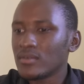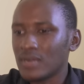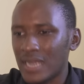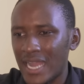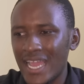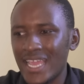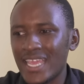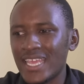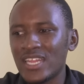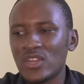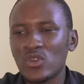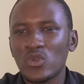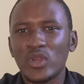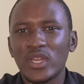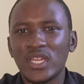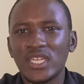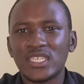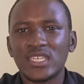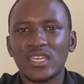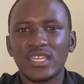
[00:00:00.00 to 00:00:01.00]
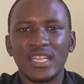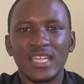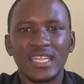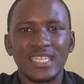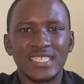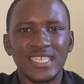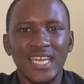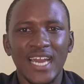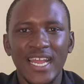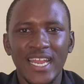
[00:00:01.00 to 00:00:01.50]
I Indonesia the
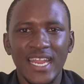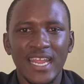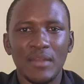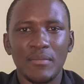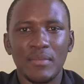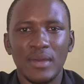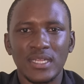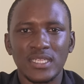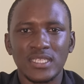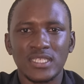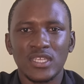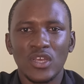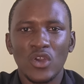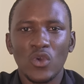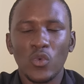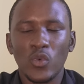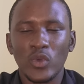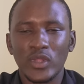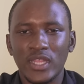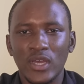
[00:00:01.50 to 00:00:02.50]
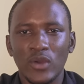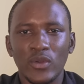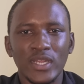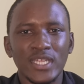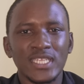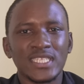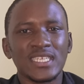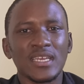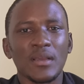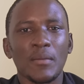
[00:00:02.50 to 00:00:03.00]
entire 9 months without
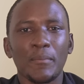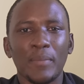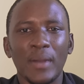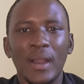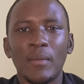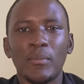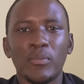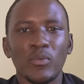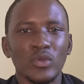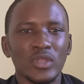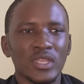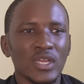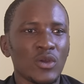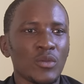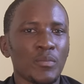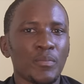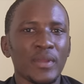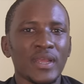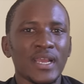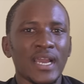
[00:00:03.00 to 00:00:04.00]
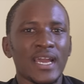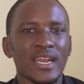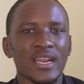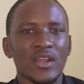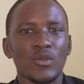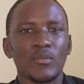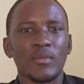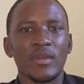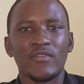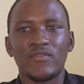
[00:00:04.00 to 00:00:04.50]
eating pap, without being
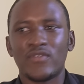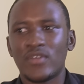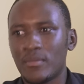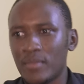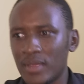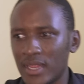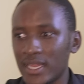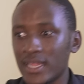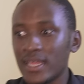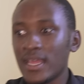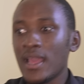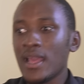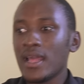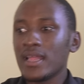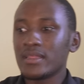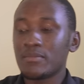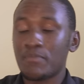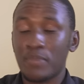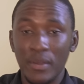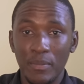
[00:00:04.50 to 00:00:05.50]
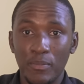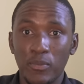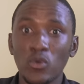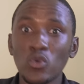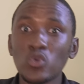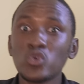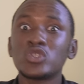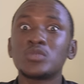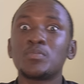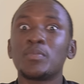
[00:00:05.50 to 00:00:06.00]
around my family,
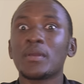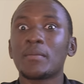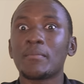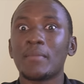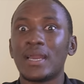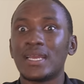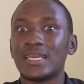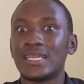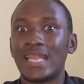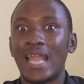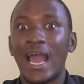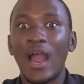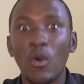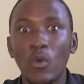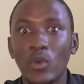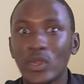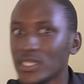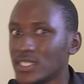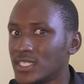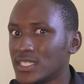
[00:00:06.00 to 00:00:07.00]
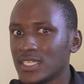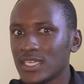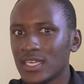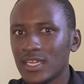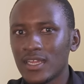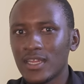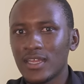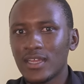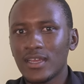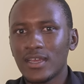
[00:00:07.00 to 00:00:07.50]
people who speak my language.
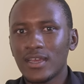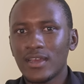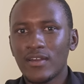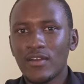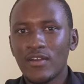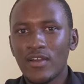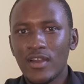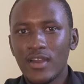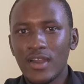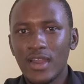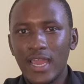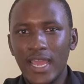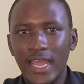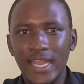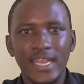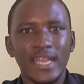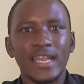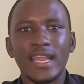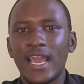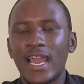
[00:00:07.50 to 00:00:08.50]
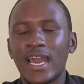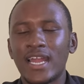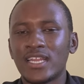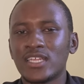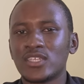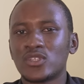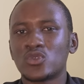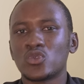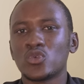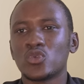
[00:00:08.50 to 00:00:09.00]
And then I
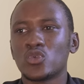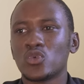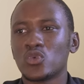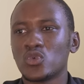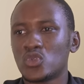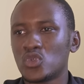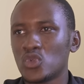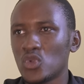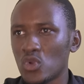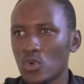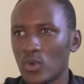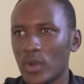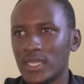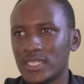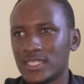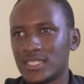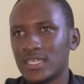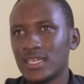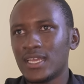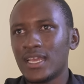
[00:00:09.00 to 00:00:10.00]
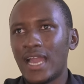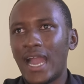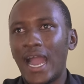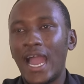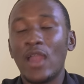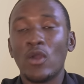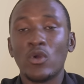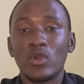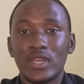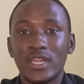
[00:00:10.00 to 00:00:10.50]
understood, you know what,
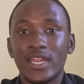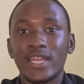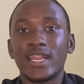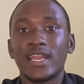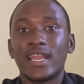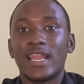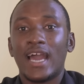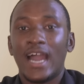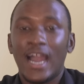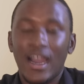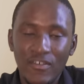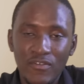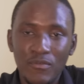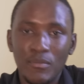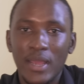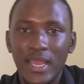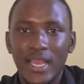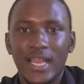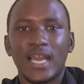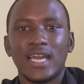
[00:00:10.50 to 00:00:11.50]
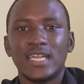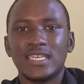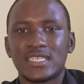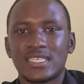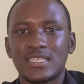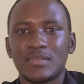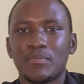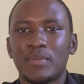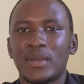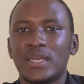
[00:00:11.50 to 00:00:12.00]
I already loved my
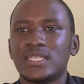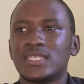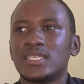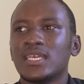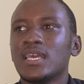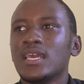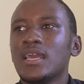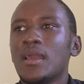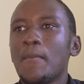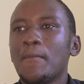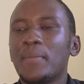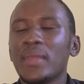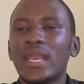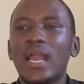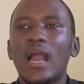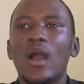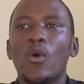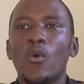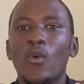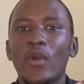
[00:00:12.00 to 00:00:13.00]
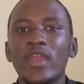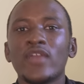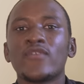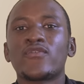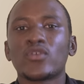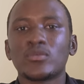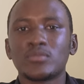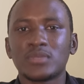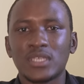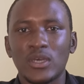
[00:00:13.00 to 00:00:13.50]
country, but being away
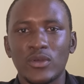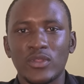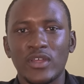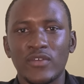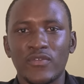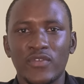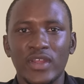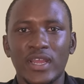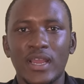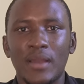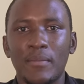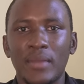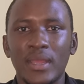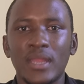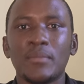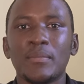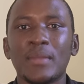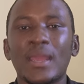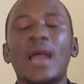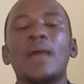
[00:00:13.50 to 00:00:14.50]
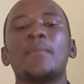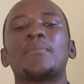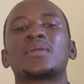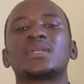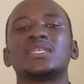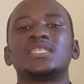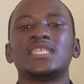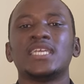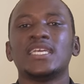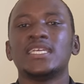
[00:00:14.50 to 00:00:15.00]
from South Africa made me
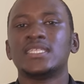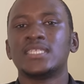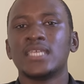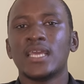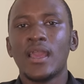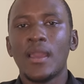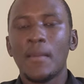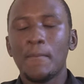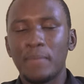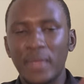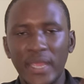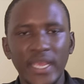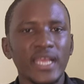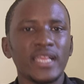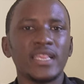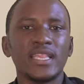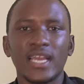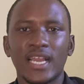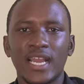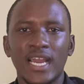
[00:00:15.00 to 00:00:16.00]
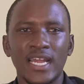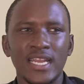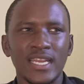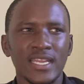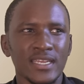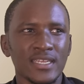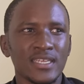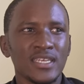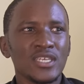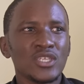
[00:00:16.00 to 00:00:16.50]
appreciate being in the
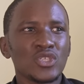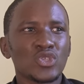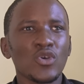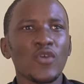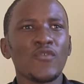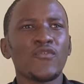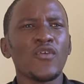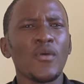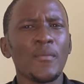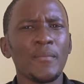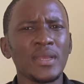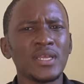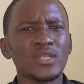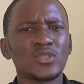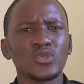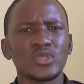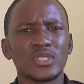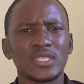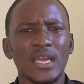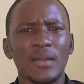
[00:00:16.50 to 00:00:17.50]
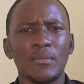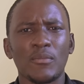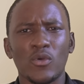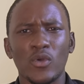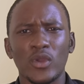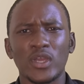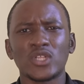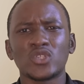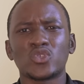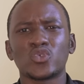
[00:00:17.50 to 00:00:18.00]
country. So for me to say I'm
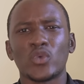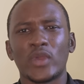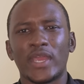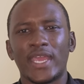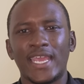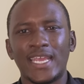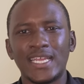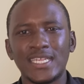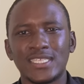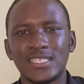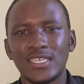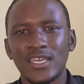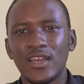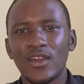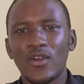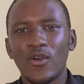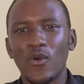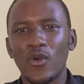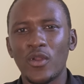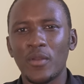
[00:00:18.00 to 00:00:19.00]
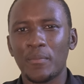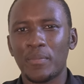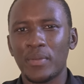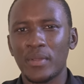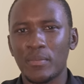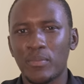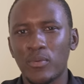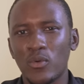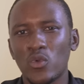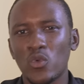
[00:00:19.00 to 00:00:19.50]
going to hate on
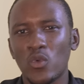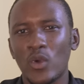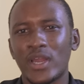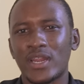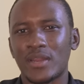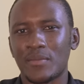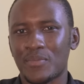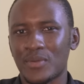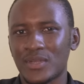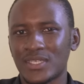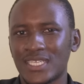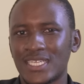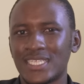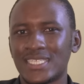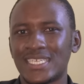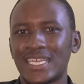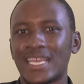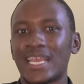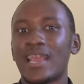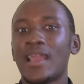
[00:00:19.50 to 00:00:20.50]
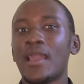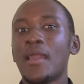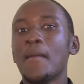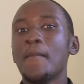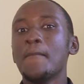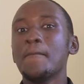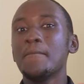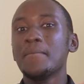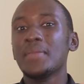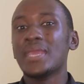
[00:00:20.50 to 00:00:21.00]
people who are representing
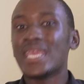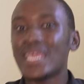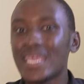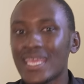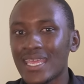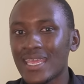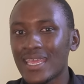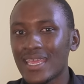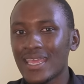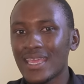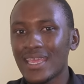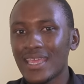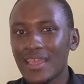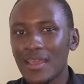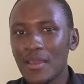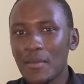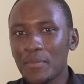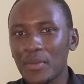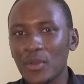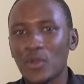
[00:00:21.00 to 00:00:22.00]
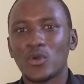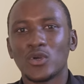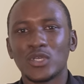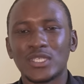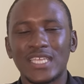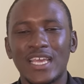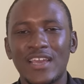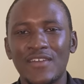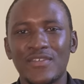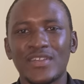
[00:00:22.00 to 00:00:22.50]
me,
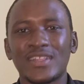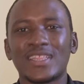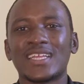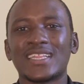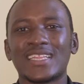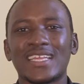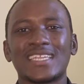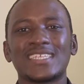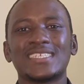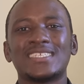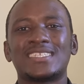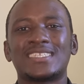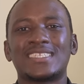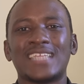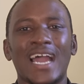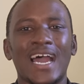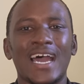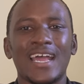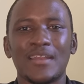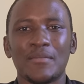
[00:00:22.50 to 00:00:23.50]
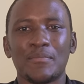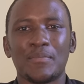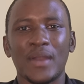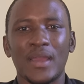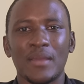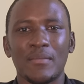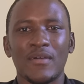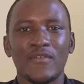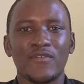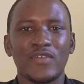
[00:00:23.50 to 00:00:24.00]
because everything that is done
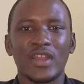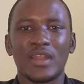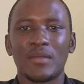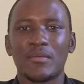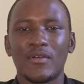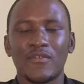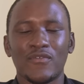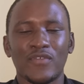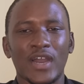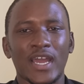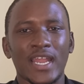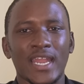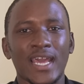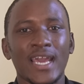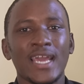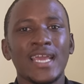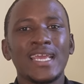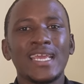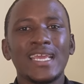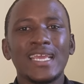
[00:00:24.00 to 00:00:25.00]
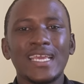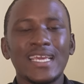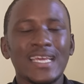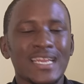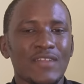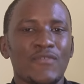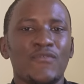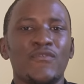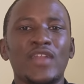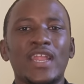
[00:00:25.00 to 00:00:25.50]
by Bafana Bafana
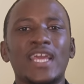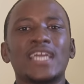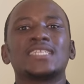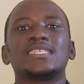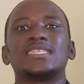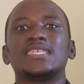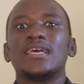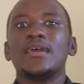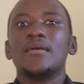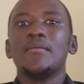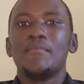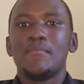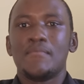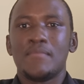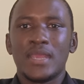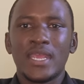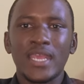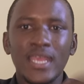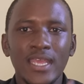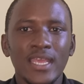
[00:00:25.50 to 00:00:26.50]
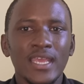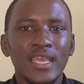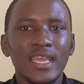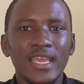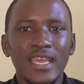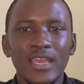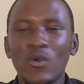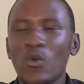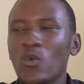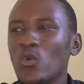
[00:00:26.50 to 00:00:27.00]
reflects me.
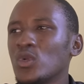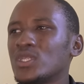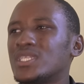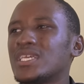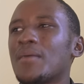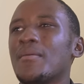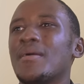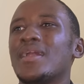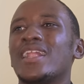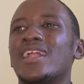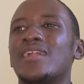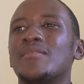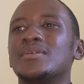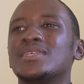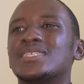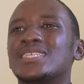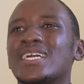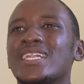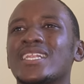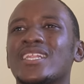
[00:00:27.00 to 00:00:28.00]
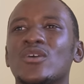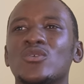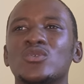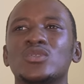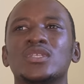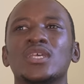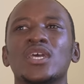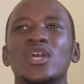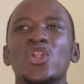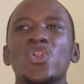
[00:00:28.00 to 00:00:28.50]

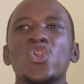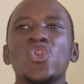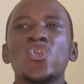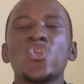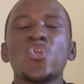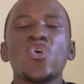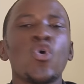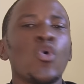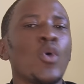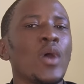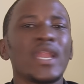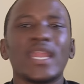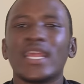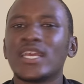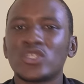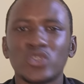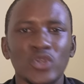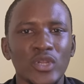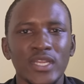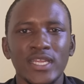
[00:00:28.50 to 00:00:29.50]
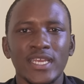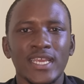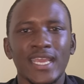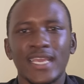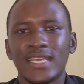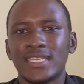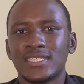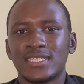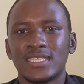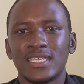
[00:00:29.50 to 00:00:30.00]
Sundowns, no one actually
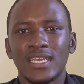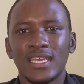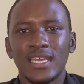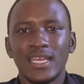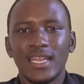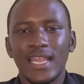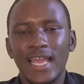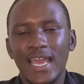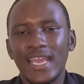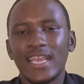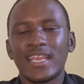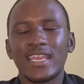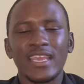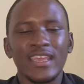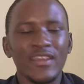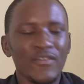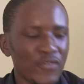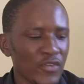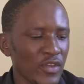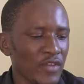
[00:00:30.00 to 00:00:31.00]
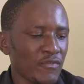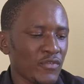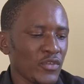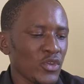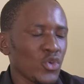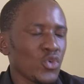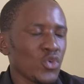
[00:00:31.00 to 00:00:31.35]
cares. Like if